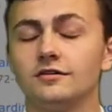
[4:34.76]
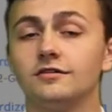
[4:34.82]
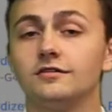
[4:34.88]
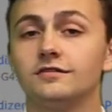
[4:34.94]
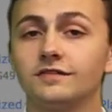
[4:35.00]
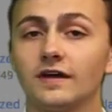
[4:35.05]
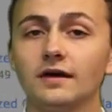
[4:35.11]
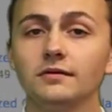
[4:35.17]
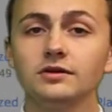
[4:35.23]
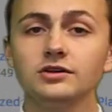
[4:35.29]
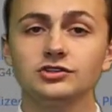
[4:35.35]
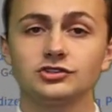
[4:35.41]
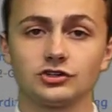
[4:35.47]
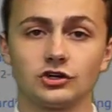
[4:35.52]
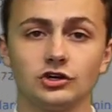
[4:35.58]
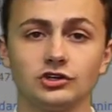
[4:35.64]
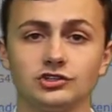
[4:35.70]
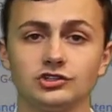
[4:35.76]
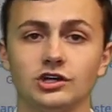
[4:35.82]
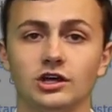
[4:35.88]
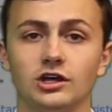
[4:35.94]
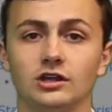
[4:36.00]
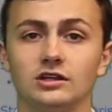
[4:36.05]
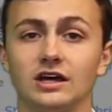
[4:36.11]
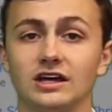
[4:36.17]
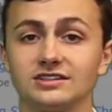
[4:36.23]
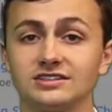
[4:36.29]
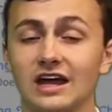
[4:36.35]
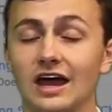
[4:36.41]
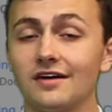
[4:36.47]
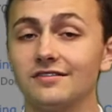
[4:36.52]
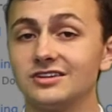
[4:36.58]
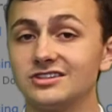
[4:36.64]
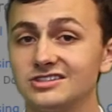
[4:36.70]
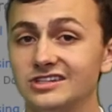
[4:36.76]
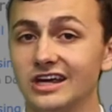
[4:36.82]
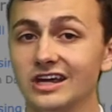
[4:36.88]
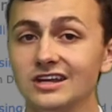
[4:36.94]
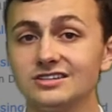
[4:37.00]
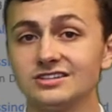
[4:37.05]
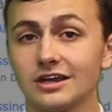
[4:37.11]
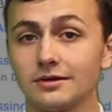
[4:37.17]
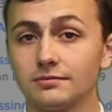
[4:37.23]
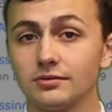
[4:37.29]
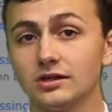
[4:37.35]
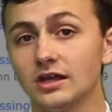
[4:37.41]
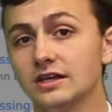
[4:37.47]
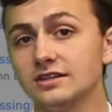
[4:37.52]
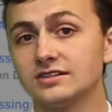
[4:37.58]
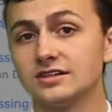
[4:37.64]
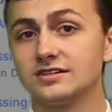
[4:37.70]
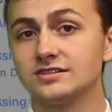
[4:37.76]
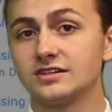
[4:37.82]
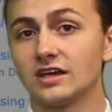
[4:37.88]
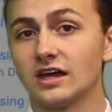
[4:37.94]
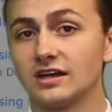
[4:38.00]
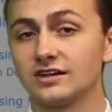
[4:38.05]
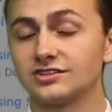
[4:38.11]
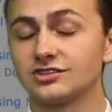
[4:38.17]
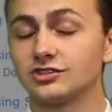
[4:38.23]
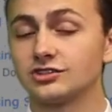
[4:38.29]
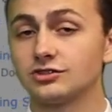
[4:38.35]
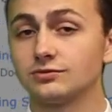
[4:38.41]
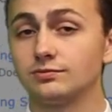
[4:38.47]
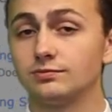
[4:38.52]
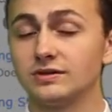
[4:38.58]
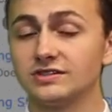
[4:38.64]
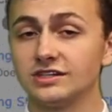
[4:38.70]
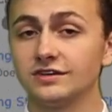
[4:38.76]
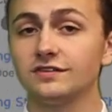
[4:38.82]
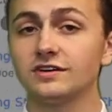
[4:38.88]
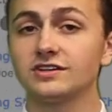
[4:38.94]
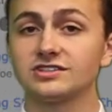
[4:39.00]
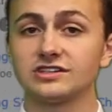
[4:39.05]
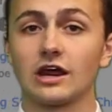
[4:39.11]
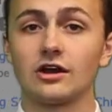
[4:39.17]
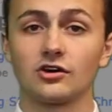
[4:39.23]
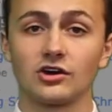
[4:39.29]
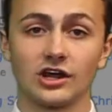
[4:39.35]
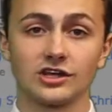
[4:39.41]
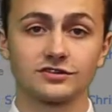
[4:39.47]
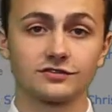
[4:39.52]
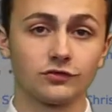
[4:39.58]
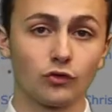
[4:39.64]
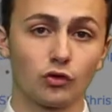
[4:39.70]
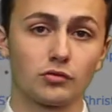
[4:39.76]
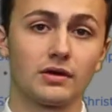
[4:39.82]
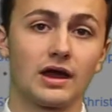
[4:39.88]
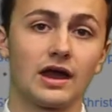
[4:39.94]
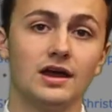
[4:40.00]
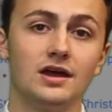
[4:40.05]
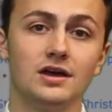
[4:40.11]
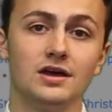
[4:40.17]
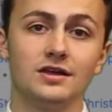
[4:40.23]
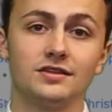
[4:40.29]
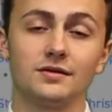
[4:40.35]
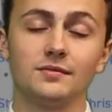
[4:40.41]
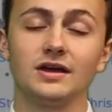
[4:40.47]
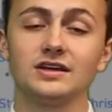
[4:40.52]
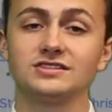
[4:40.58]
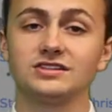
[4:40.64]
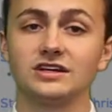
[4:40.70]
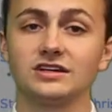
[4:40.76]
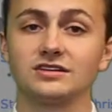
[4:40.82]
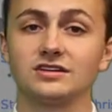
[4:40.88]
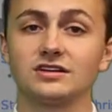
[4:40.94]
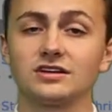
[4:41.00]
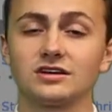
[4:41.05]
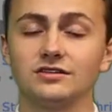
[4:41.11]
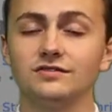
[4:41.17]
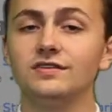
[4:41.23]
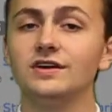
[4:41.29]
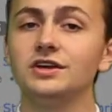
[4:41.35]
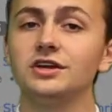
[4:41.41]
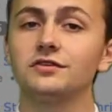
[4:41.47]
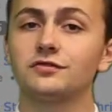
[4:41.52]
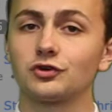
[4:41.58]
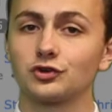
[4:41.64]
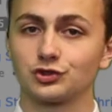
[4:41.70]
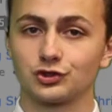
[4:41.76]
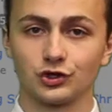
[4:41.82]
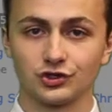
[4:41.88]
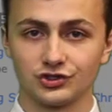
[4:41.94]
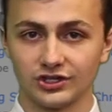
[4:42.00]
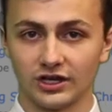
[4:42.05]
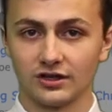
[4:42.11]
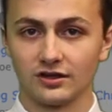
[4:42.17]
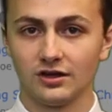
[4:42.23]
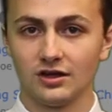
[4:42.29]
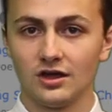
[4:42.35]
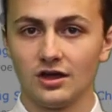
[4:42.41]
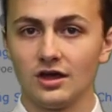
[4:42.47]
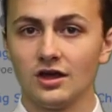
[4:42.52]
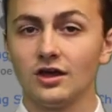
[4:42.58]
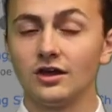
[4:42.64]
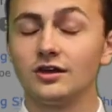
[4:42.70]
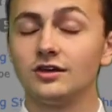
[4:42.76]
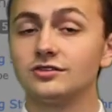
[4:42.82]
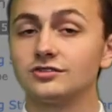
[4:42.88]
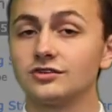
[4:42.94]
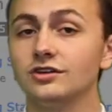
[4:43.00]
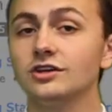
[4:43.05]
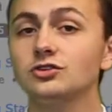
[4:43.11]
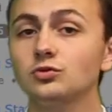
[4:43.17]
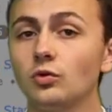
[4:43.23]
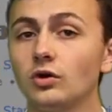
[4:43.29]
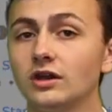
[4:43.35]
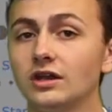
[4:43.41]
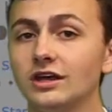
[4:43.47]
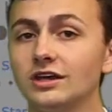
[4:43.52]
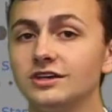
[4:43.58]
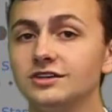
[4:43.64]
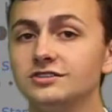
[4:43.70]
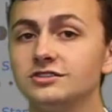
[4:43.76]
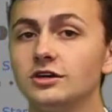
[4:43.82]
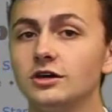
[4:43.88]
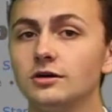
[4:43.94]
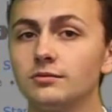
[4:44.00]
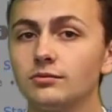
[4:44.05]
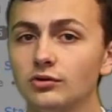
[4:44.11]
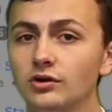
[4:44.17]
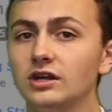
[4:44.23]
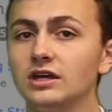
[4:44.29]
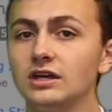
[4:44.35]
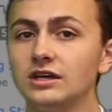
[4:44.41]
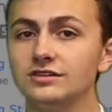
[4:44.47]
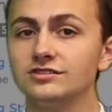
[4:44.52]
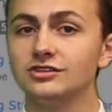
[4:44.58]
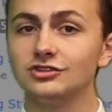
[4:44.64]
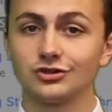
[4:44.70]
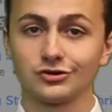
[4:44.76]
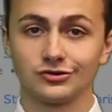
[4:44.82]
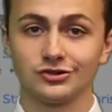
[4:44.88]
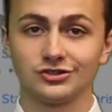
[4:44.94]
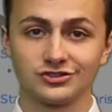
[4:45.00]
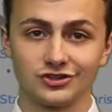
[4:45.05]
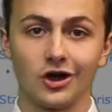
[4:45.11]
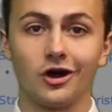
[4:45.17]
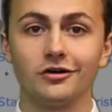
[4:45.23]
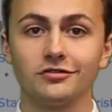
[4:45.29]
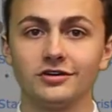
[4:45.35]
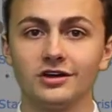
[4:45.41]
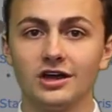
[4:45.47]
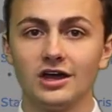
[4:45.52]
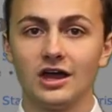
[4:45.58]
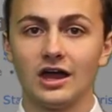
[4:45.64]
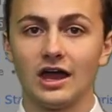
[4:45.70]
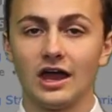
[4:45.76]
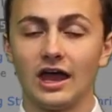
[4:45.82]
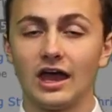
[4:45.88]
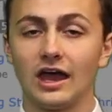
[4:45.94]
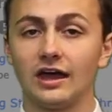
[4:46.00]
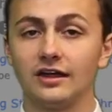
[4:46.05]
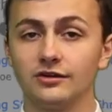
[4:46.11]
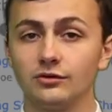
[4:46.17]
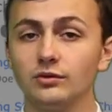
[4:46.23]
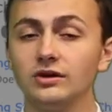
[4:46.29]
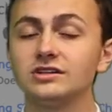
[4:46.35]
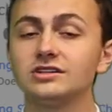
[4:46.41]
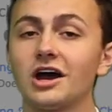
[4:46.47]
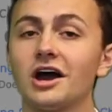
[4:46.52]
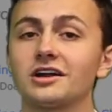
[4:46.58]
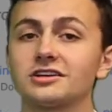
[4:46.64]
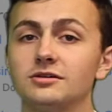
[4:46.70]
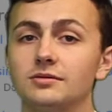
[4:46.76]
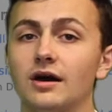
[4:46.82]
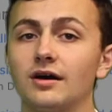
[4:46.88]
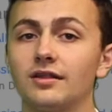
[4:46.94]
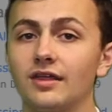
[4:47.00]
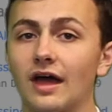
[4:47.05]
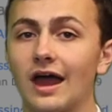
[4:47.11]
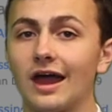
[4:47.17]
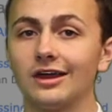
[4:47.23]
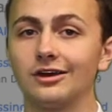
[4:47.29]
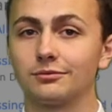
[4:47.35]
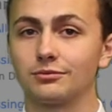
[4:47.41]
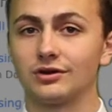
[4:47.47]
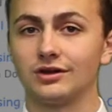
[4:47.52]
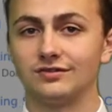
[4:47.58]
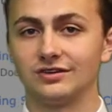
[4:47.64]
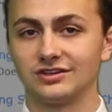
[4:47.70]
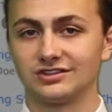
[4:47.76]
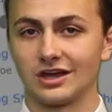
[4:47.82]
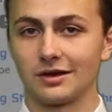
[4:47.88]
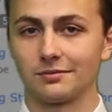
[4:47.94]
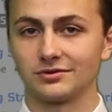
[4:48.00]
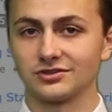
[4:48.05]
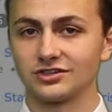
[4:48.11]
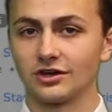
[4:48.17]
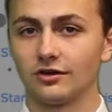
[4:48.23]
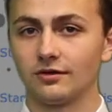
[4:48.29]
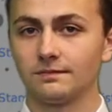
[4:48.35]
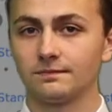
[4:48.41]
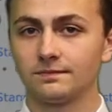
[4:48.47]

Family Search likes to have its dates and places in a specific standardized format that makes it convenient for searching. So this one is pretty easy to resolve, and we talked about that in a previous episode.